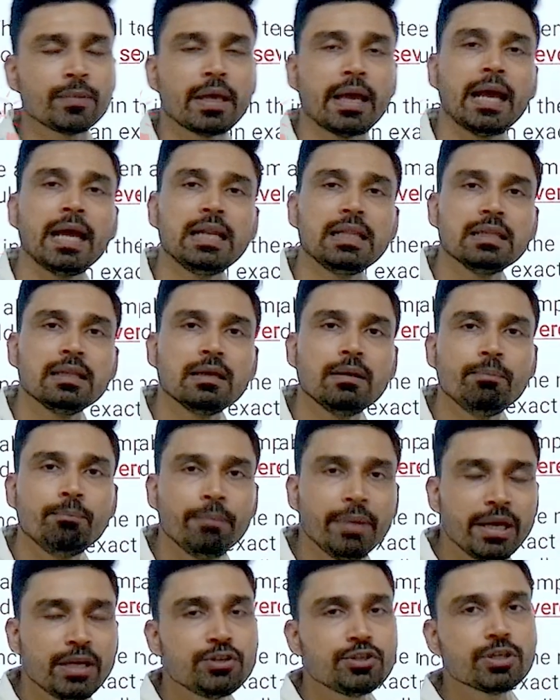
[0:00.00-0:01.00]
and the
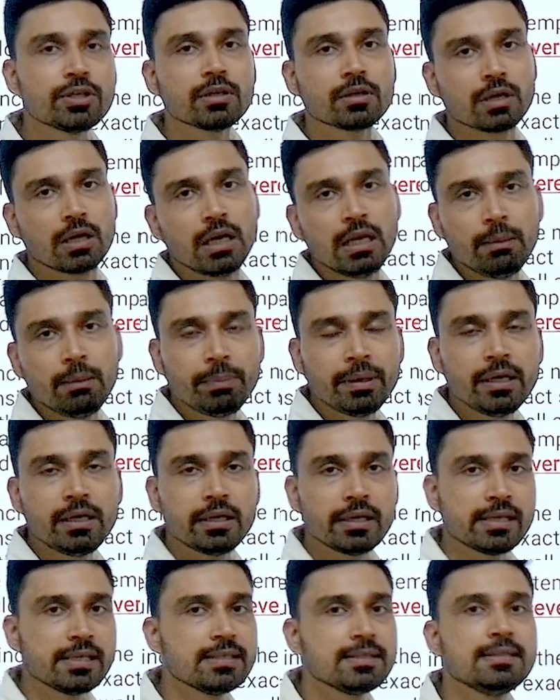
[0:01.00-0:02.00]
major
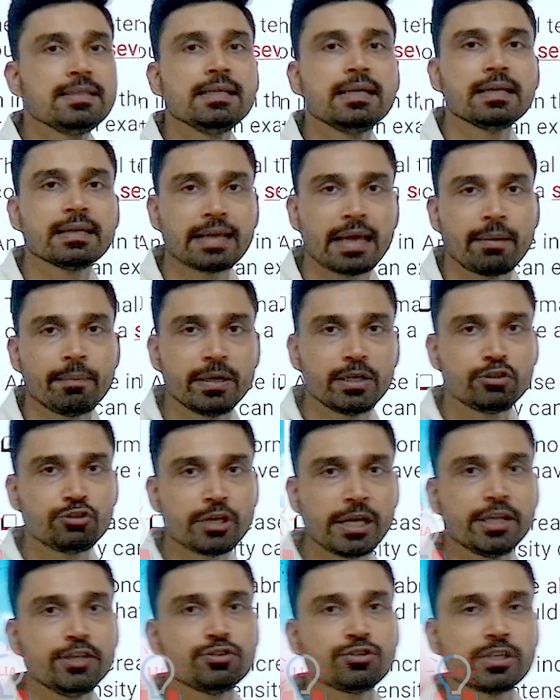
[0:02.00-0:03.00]
culprit is the climate
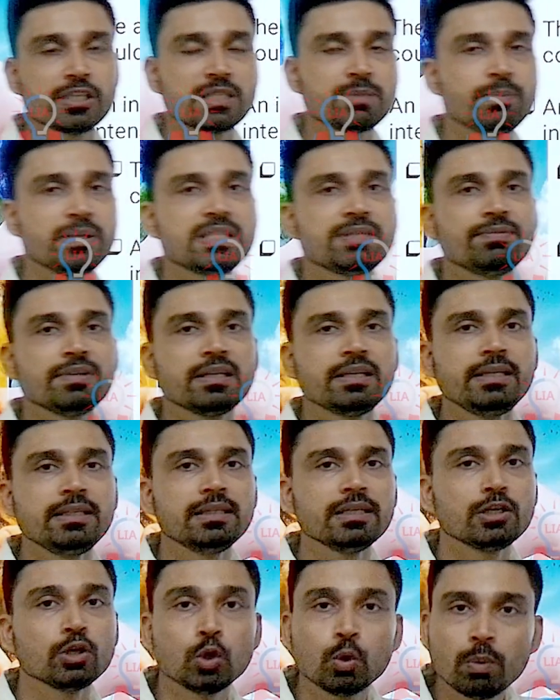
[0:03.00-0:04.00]
change, specifically
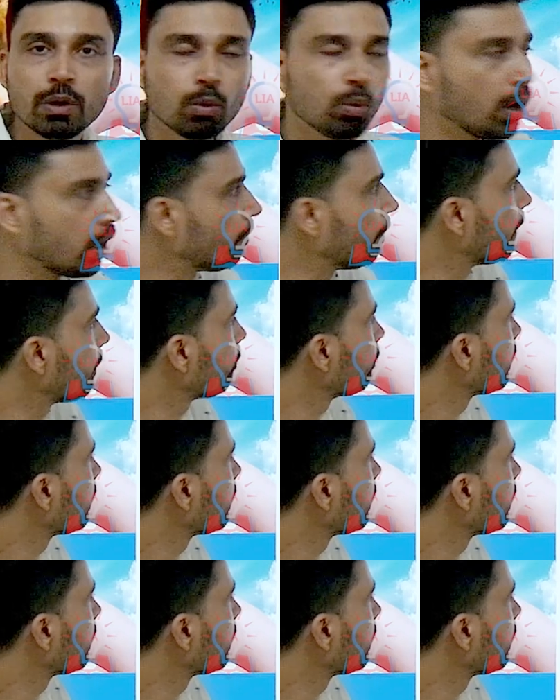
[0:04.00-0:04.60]
the global warming.